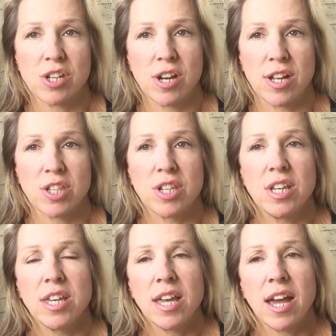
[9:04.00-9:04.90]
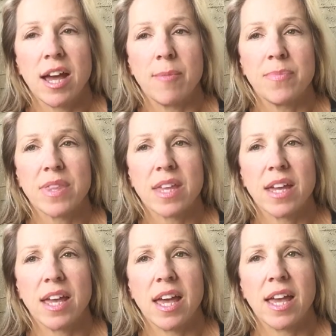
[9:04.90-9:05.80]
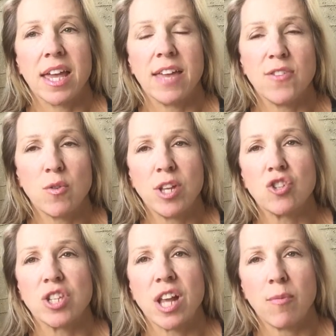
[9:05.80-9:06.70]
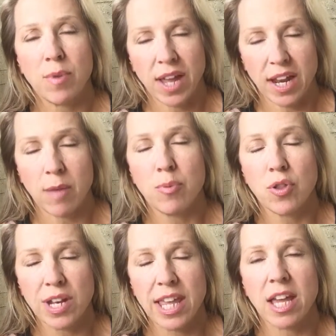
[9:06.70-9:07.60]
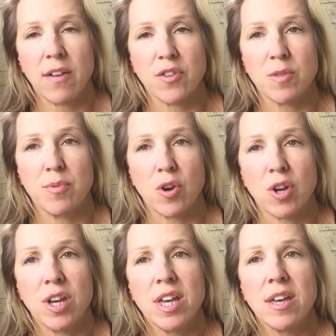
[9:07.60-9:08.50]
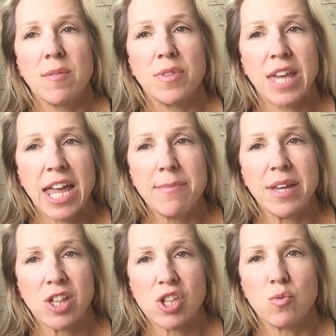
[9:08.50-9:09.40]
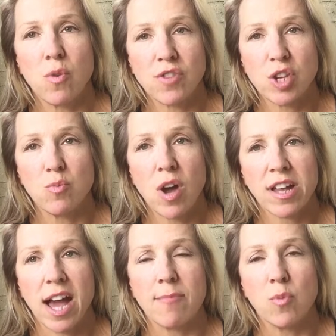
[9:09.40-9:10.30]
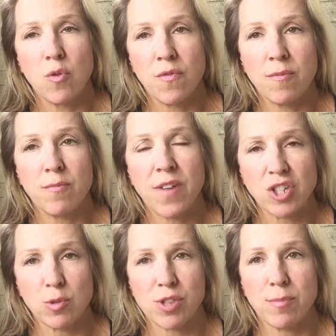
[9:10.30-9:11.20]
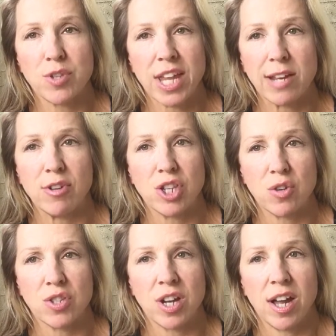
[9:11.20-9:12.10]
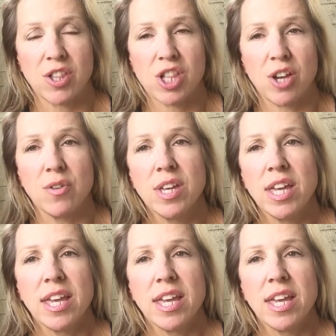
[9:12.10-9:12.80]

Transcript: diet. If you're interested, I'll put the link up for the book. The aim is to obviously work out more vegetables in particular into your diet. So,